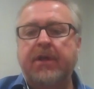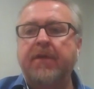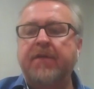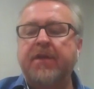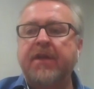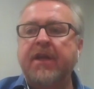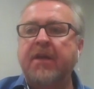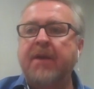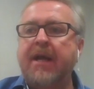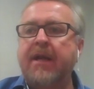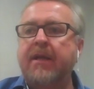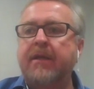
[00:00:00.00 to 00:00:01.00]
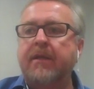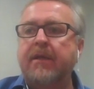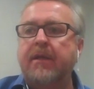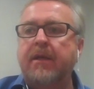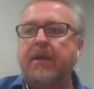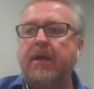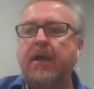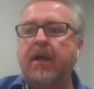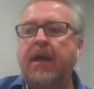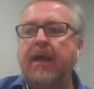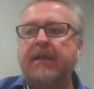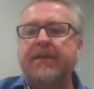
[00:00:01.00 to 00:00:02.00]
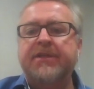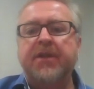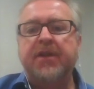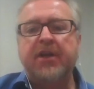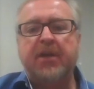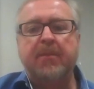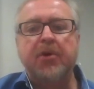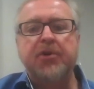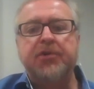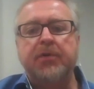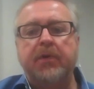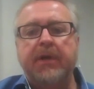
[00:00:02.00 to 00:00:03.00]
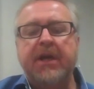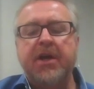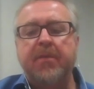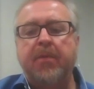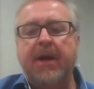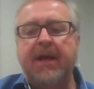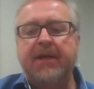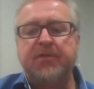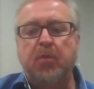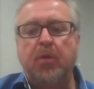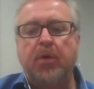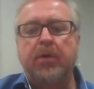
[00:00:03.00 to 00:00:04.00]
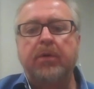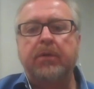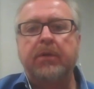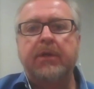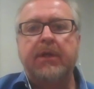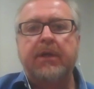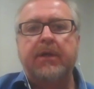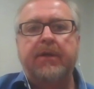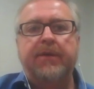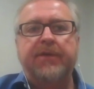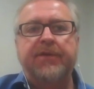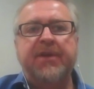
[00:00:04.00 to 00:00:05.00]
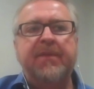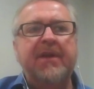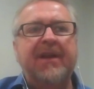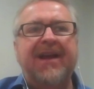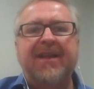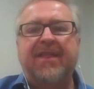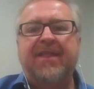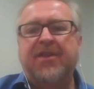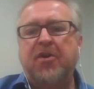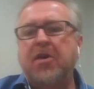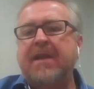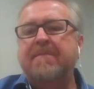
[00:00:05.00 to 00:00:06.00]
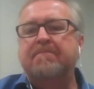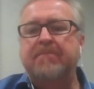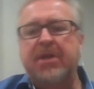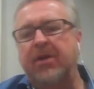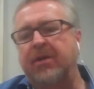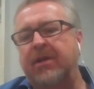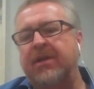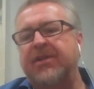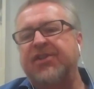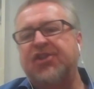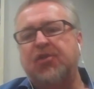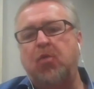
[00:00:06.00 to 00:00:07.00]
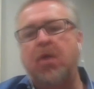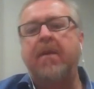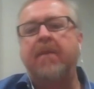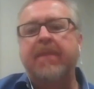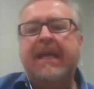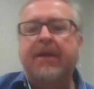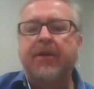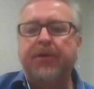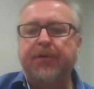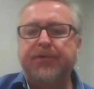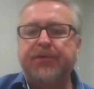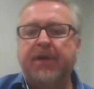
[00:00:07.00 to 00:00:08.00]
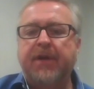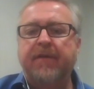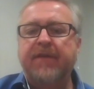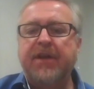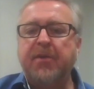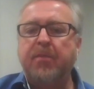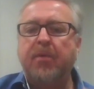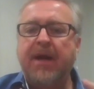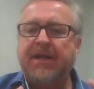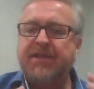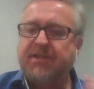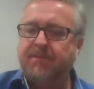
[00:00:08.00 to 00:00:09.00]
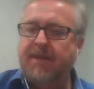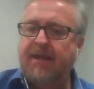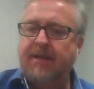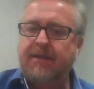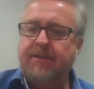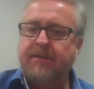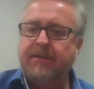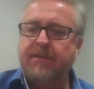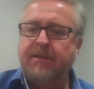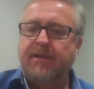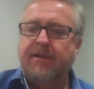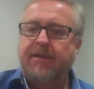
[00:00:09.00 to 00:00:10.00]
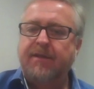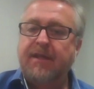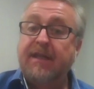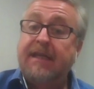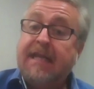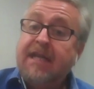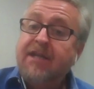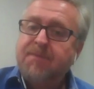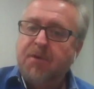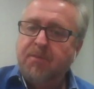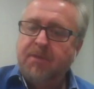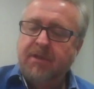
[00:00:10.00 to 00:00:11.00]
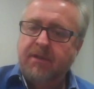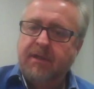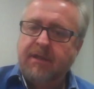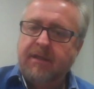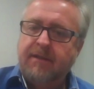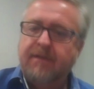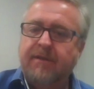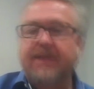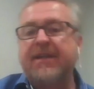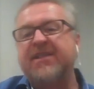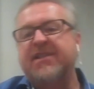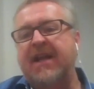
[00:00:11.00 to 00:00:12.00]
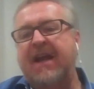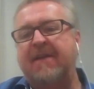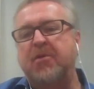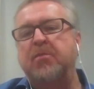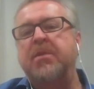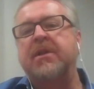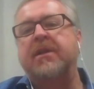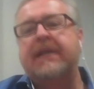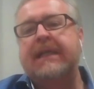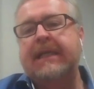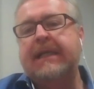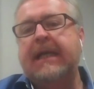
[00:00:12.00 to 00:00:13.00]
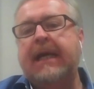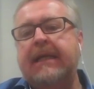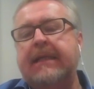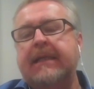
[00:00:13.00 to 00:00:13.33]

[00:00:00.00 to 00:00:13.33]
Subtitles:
You know, if you think about it, at least on the commercial enterprise world, there's something like 30 billion square meters of enterprise space that needs mobility that doesn't have mobility today.